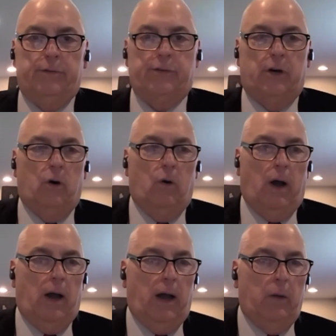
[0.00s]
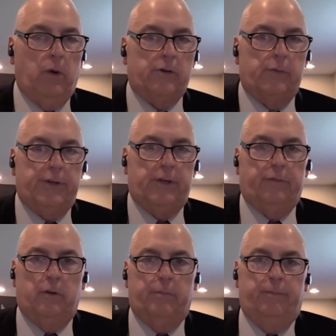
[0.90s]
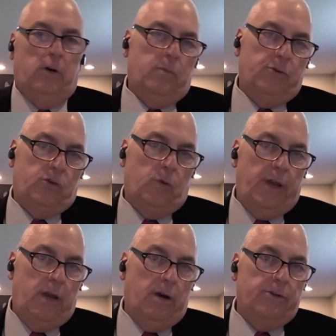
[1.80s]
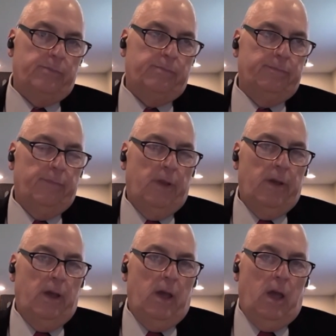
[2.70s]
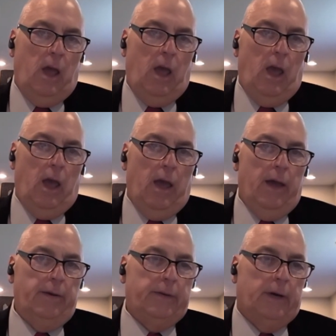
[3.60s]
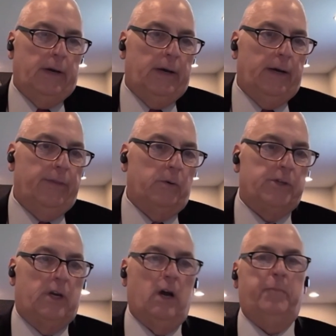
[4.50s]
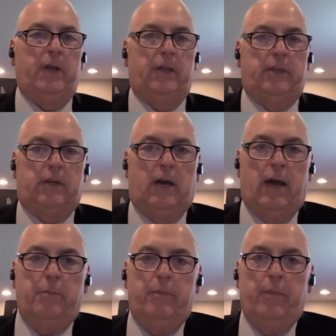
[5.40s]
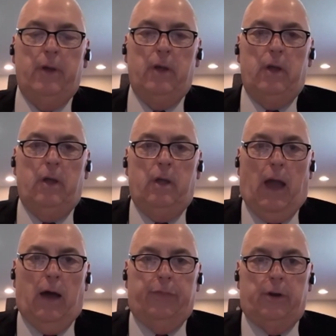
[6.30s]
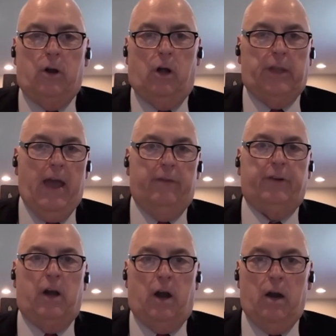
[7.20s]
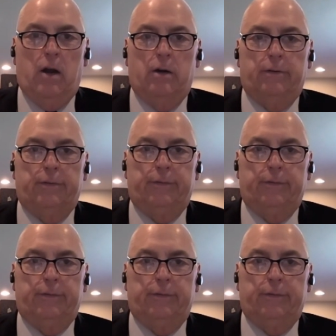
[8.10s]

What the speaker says: So I worked retail for almost 20 years. And there was a company at the time out there called Half a Car.